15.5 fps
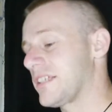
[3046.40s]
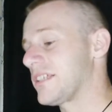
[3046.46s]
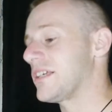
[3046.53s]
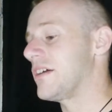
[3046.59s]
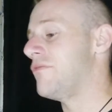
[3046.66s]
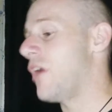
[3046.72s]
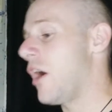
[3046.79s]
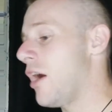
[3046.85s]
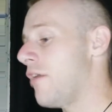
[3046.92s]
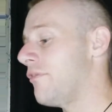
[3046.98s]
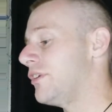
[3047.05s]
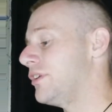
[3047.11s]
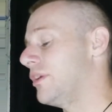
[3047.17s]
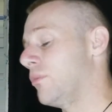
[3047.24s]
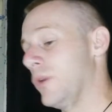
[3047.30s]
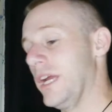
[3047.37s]
is
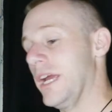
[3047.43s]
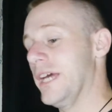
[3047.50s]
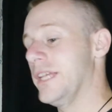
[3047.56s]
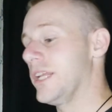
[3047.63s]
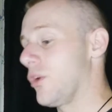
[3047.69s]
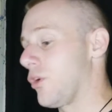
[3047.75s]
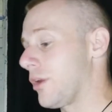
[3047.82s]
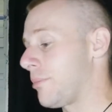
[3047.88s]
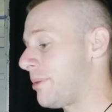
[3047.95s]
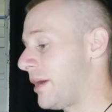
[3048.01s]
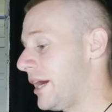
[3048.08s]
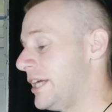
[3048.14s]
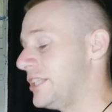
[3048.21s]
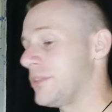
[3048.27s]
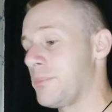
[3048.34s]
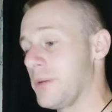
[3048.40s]
involving, we ending on the
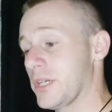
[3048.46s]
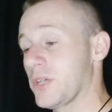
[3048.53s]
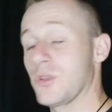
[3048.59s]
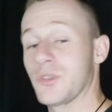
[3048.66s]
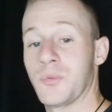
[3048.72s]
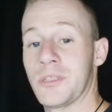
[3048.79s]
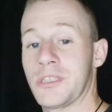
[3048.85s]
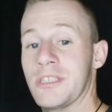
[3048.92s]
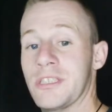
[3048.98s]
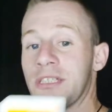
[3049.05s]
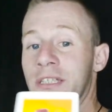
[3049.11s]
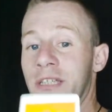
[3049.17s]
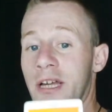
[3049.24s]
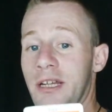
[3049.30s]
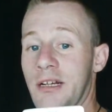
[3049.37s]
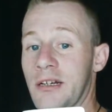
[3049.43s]
Page of Pentacles, which is
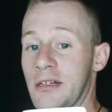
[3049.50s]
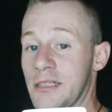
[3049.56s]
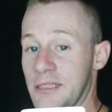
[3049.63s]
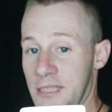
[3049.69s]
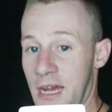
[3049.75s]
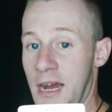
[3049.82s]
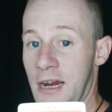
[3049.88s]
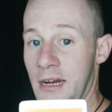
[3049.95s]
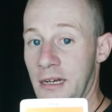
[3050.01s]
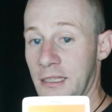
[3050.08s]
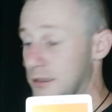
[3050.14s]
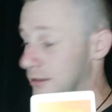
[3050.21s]
another good sign,